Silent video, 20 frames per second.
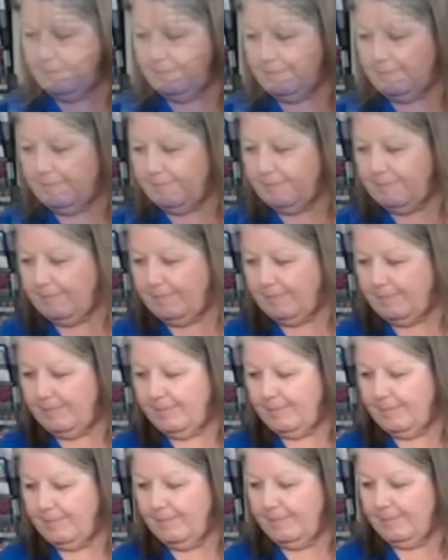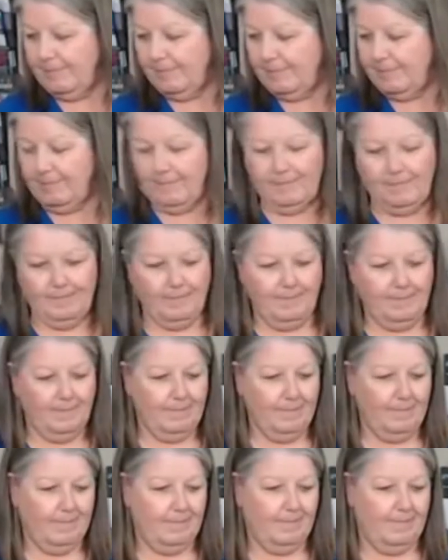
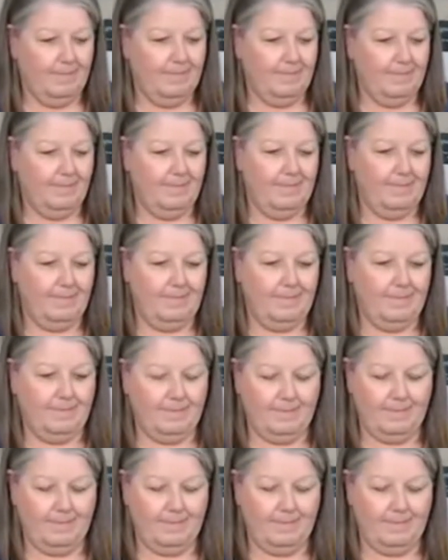[no speech]